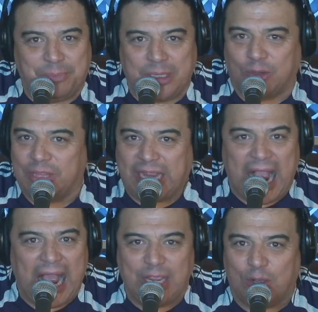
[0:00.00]
And the pico de
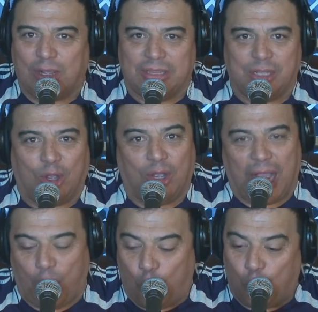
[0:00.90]
gallo and the,
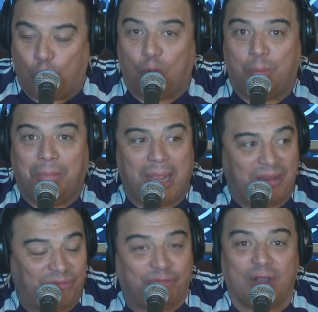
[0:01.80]
oh
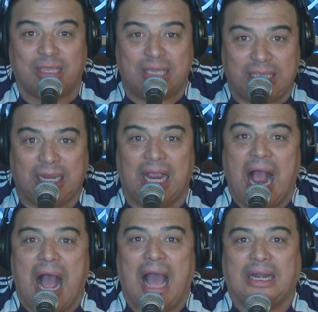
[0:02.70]
my fucking
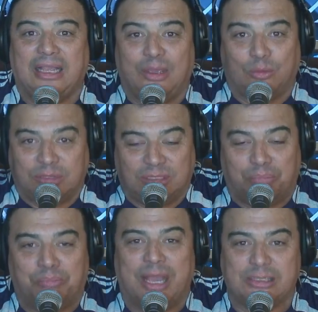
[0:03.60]
God, it was
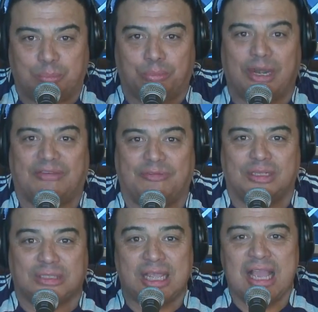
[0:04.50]
the best
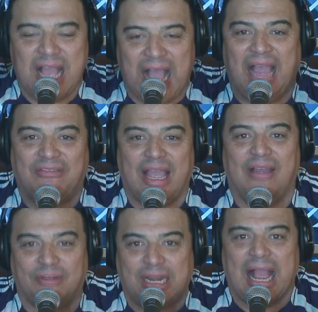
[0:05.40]
breakfast I've
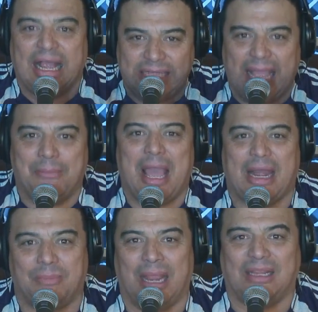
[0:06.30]
ever goddamn
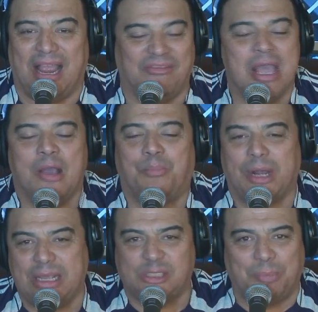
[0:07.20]
had in my life.
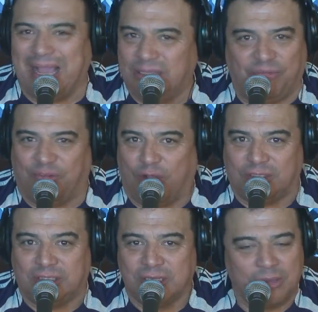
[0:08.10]
But it's by
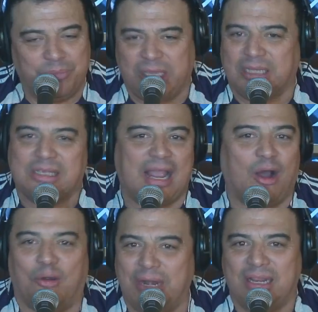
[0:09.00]
default because
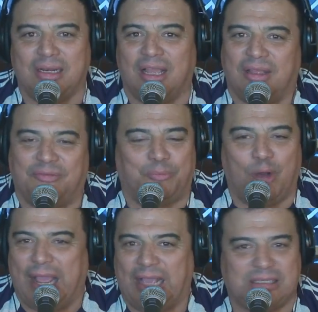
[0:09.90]
I already love
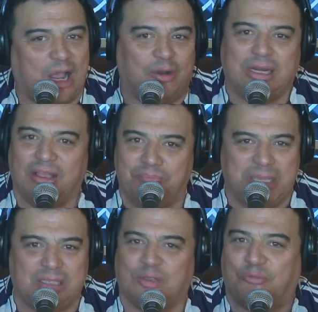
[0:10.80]
rice. I already
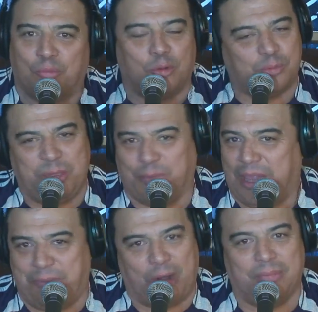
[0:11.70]
love beans. So for most
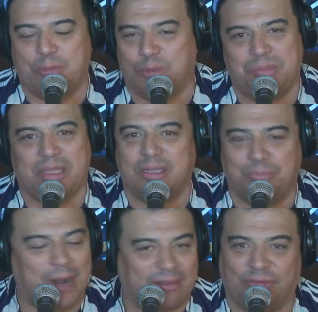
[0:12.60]
people, that probably wouldn't be a
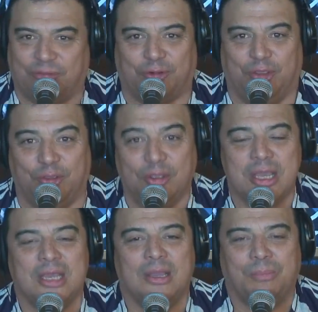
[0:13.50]
good breakfast for you.